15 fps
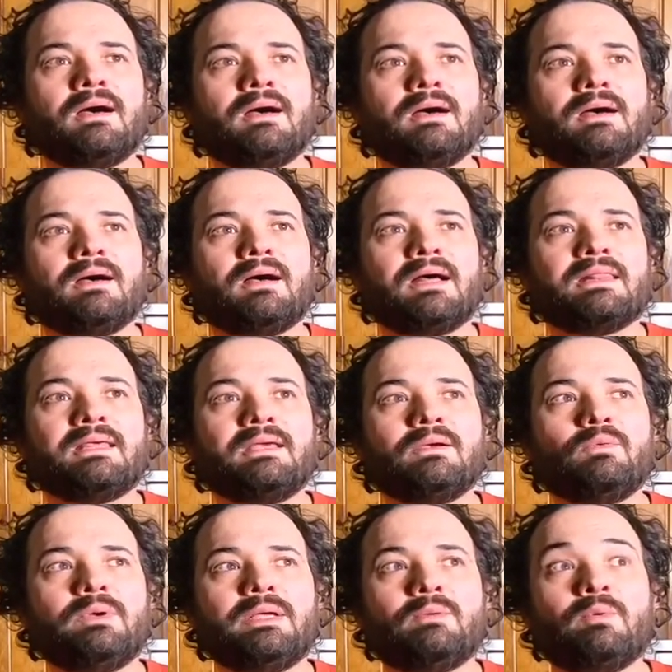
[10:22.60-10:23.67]
Uh, I
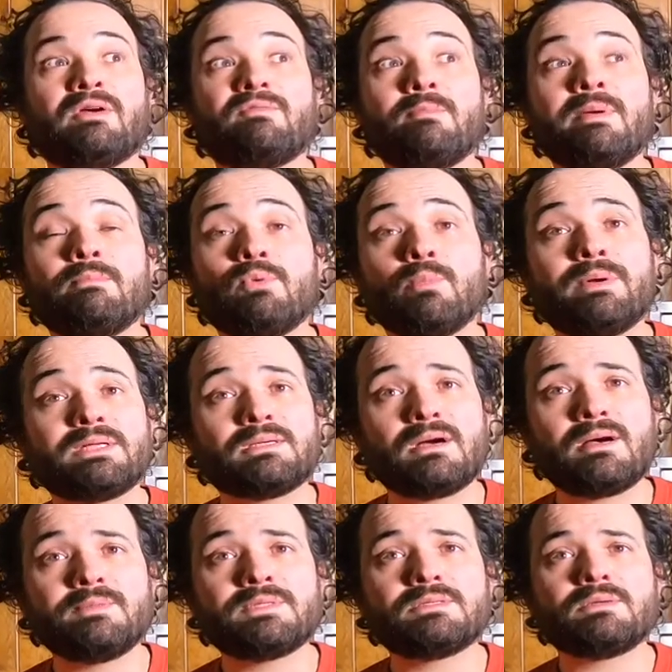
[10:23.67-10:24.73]
think we, we have a bit more bitter
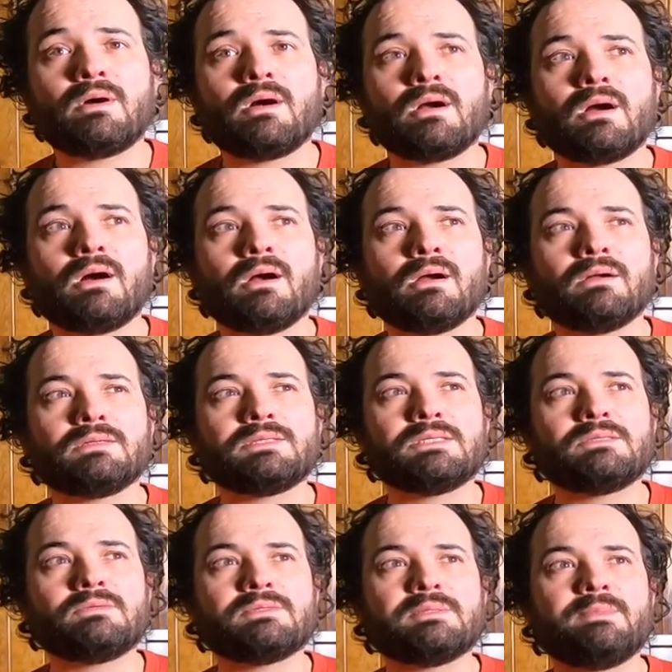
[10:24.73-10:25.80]
hops, so our, our
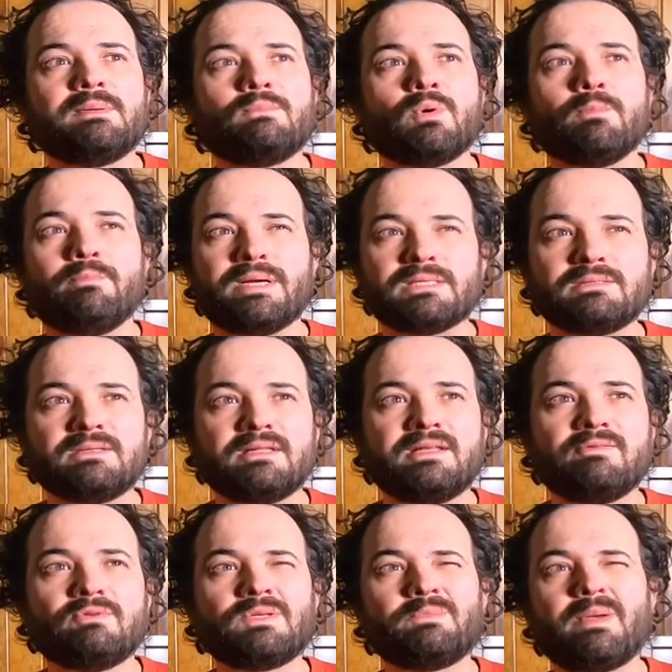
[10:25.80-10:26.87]
saison is a bit more bitter than
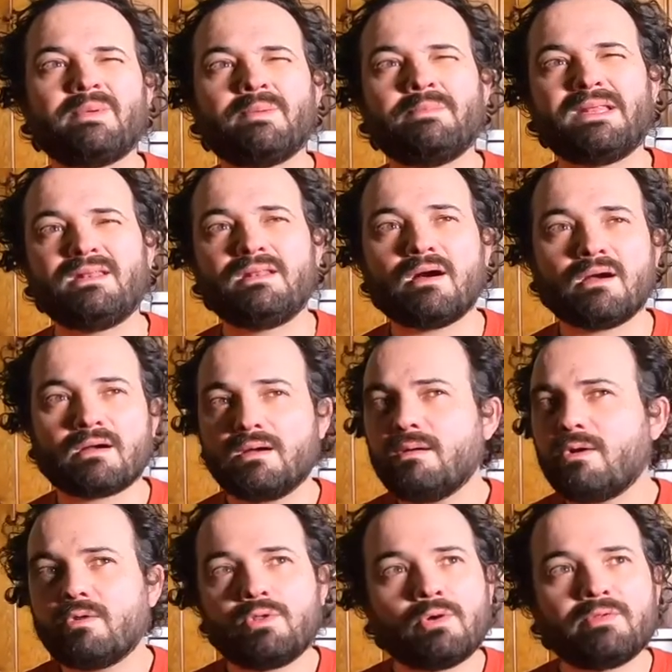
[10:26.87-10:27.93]
the other one, maybe a bit
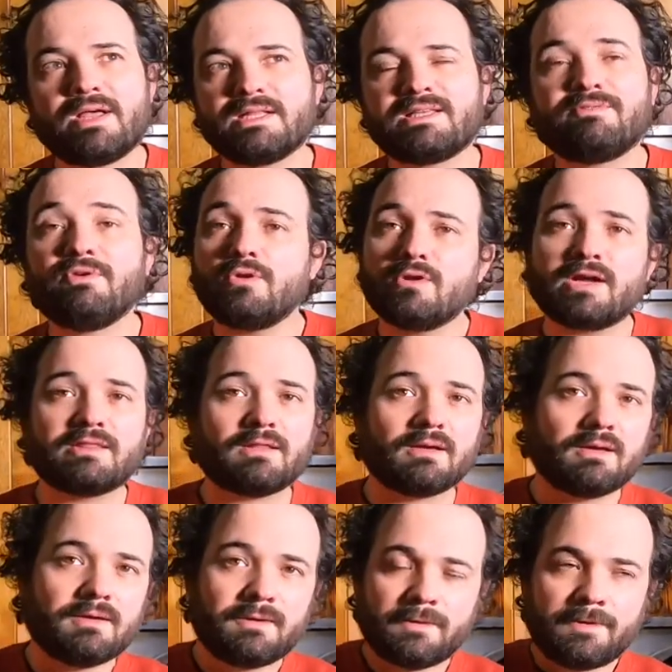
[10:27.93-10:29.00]
darker. Although that if you look at
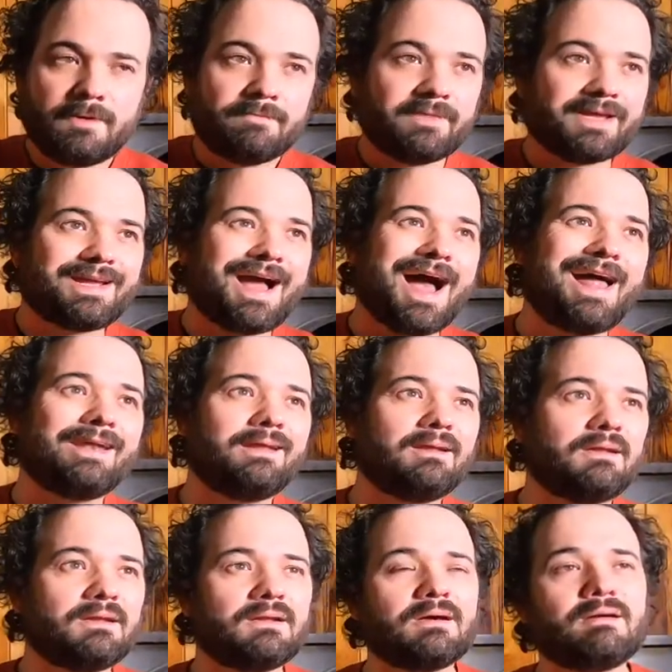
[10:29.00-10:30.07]
the the
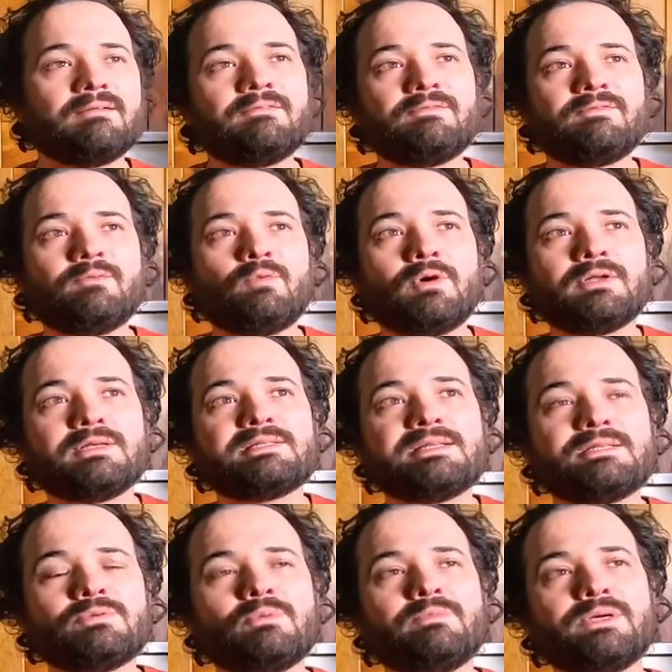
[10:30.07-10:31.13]
canon of what a
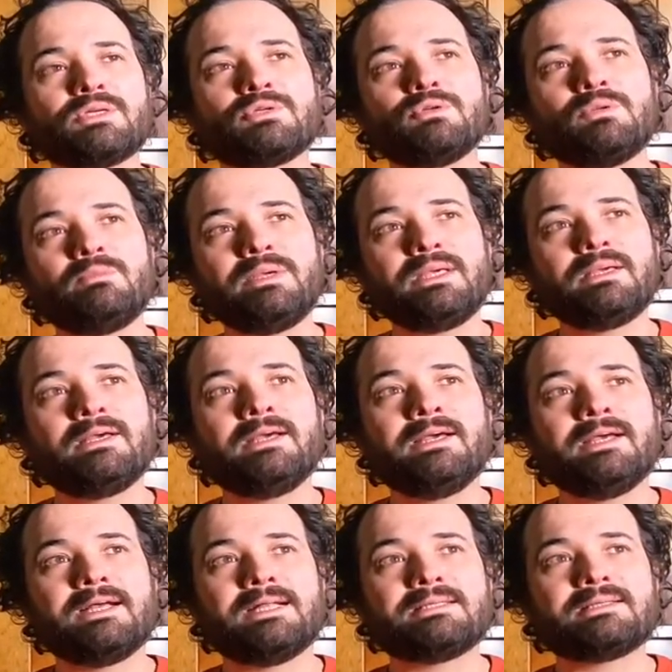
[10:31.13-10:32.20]
saison beer should be,
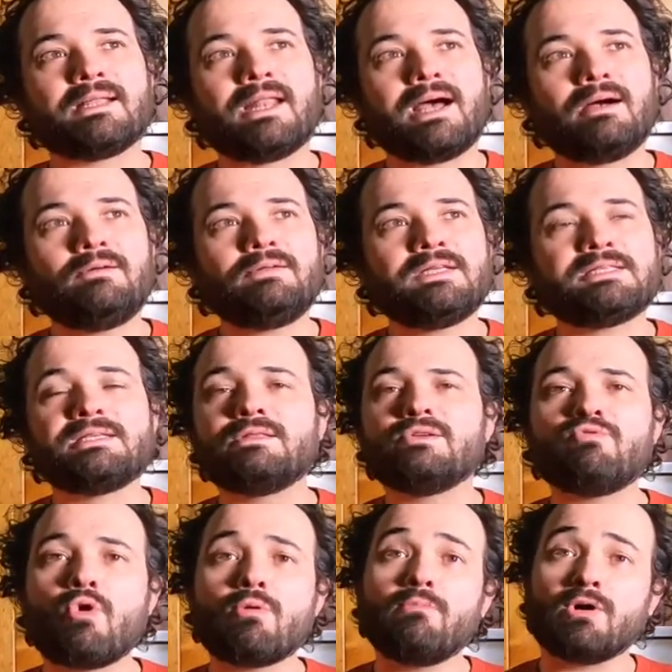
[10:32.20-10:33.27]
it's allowed. It's in
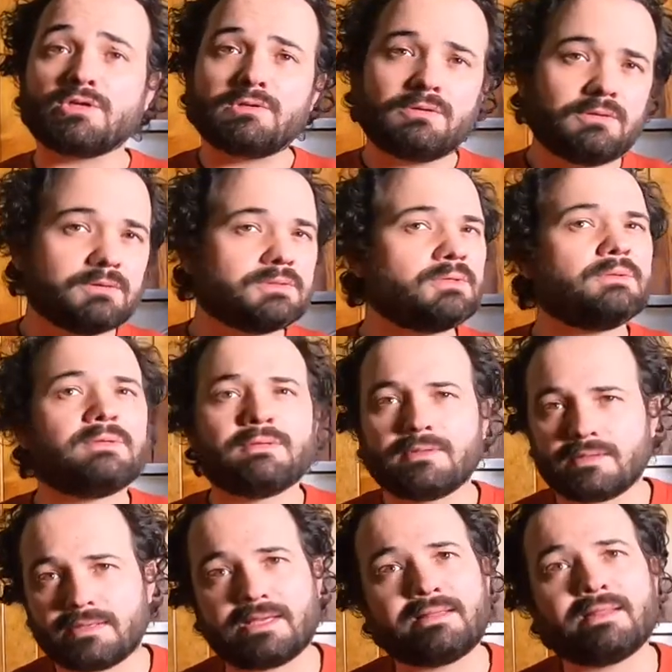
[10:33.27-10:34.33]
the wrong bottle, so
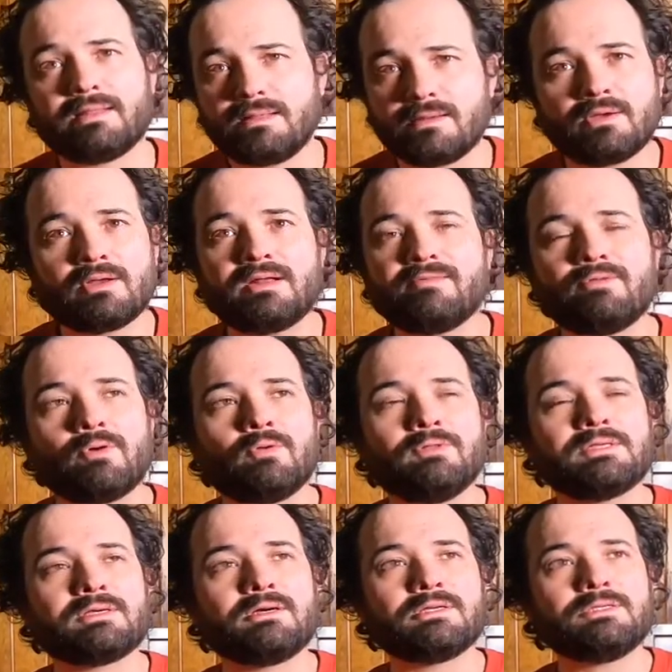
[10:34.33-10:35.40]
again, then you can have the whole
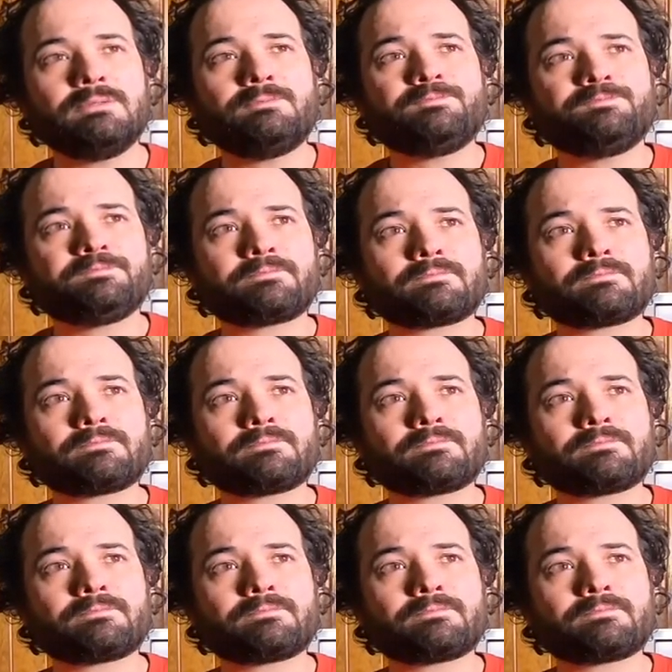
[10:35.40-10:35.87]
discussion.